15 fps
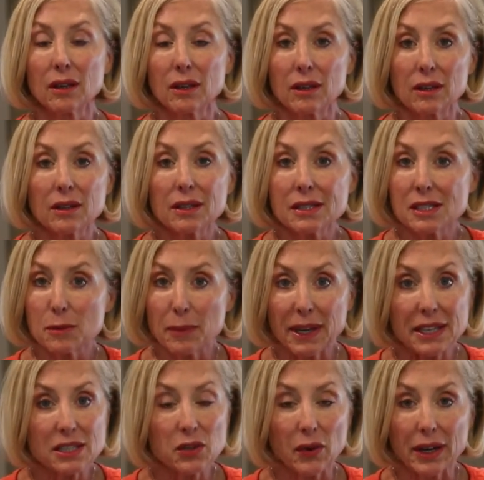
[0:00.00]
in this
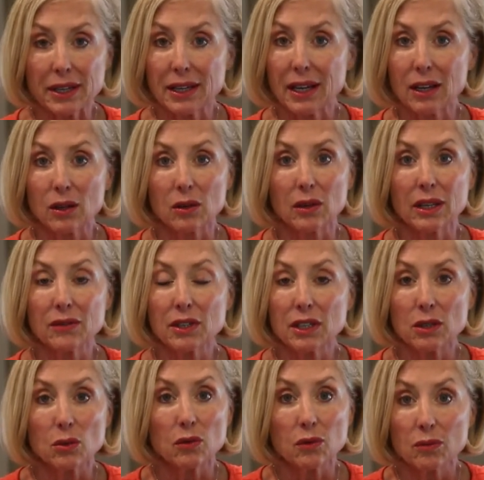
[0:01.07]
space right now giving
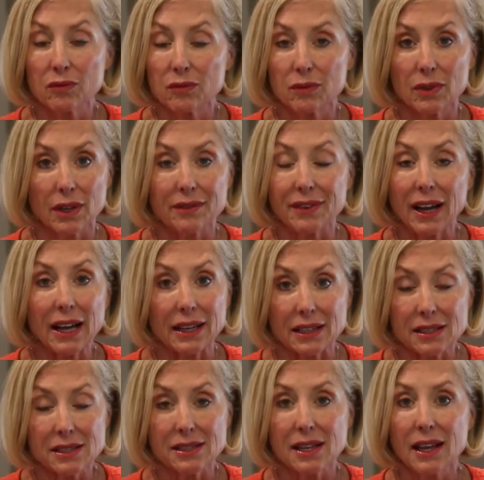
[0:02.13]
you
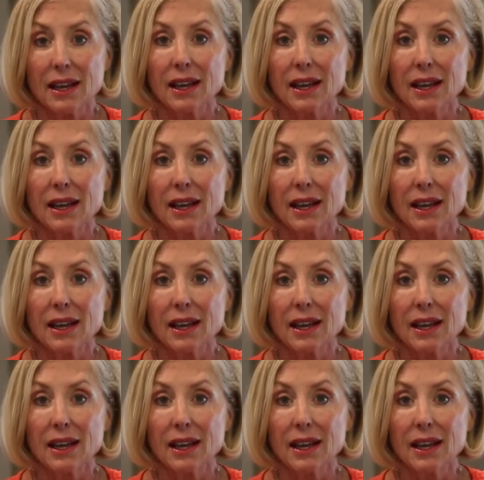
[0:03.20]
advice.